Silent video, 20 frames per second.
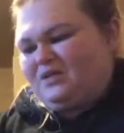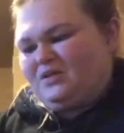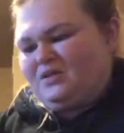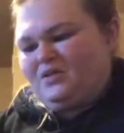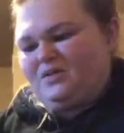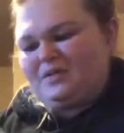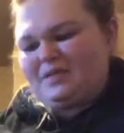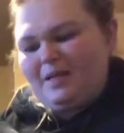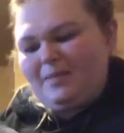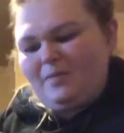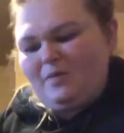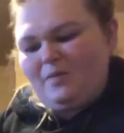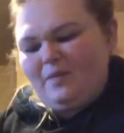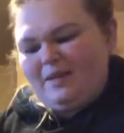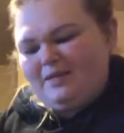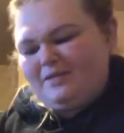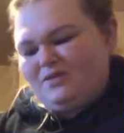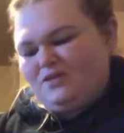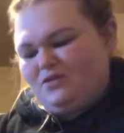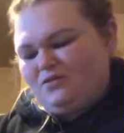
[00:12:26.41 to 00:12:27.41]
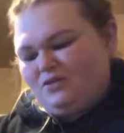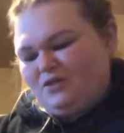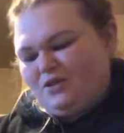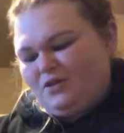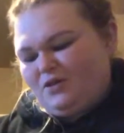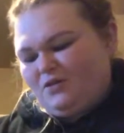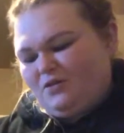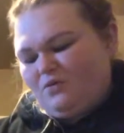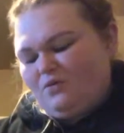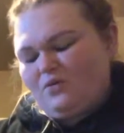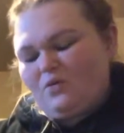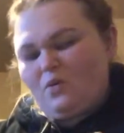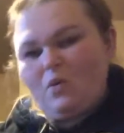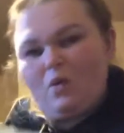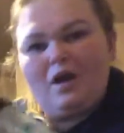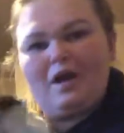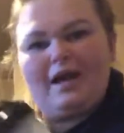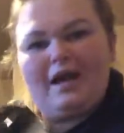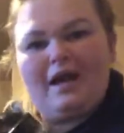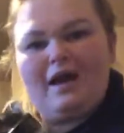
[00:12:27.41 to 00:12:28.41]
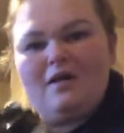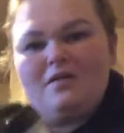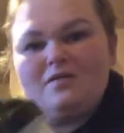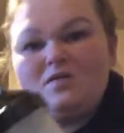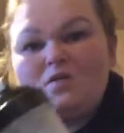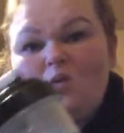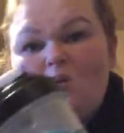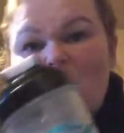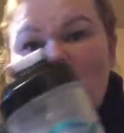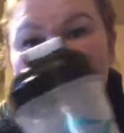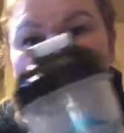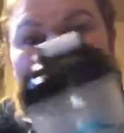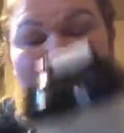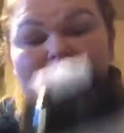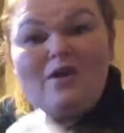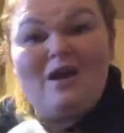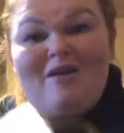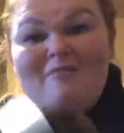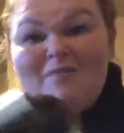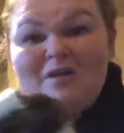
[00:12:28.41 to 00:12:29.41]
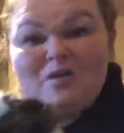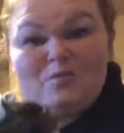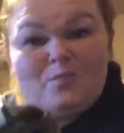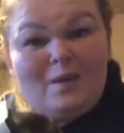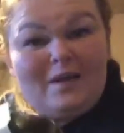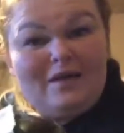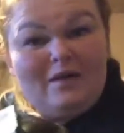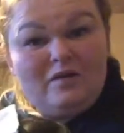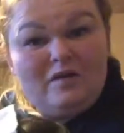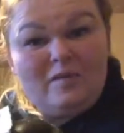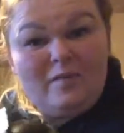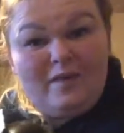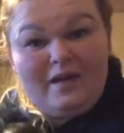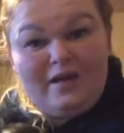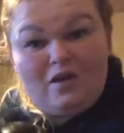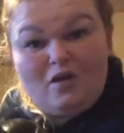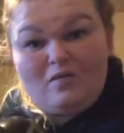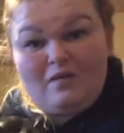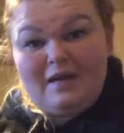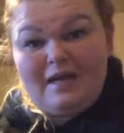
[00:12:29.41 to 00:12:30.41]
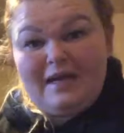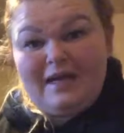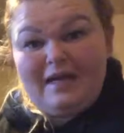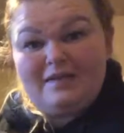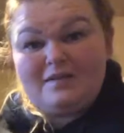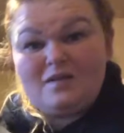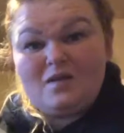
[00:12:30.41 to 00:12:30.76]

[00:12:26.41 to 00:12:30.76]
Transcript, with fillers: do supplements, you do the workouts, or if you have Beachbody on Demand already.